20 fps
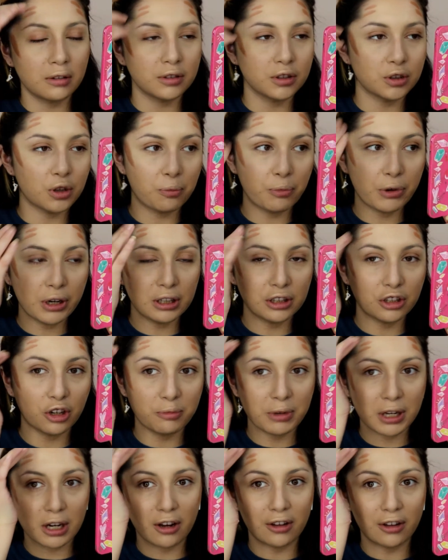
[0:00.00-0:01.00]
So I put a little
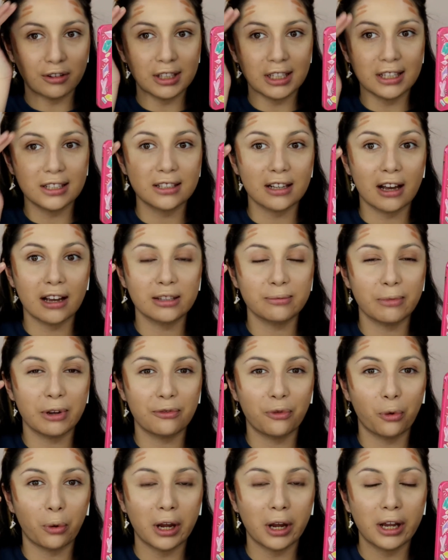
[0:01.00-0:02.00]
bit on the sides of my
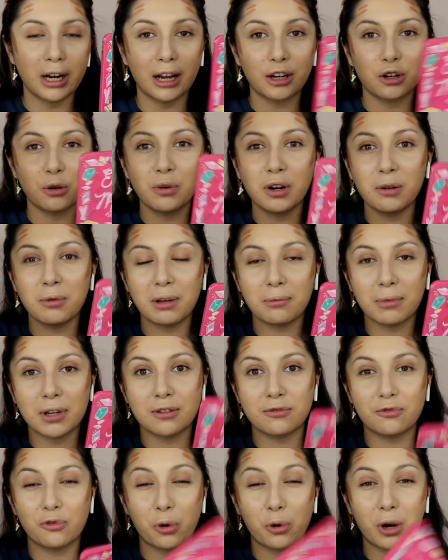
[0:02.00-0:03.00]
forehead. I don't want to make
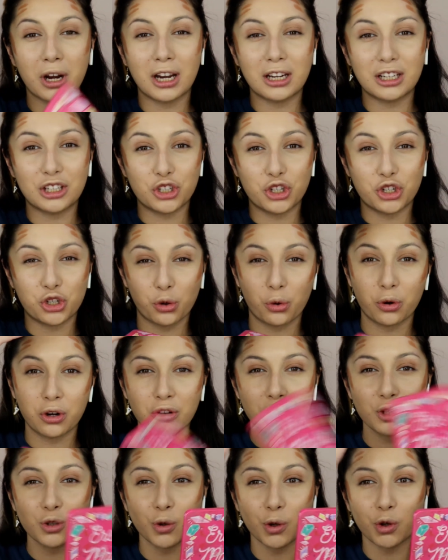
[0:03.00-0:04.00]
my forehead any
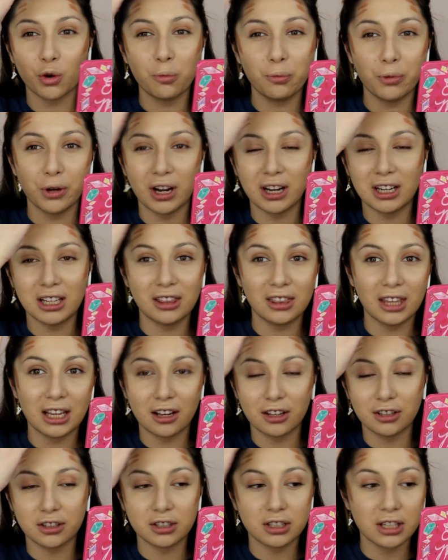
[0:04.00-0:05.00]
shorter, so I don't put anything
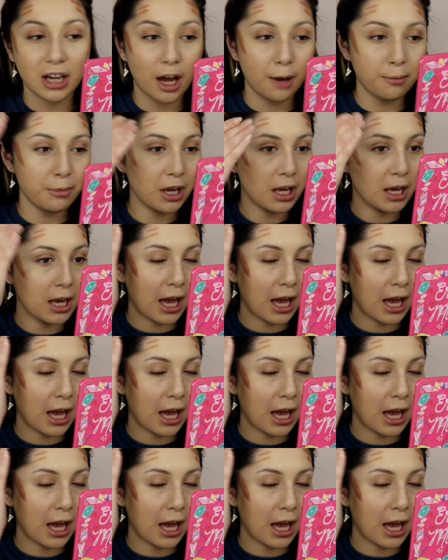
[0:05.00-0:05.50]
on top.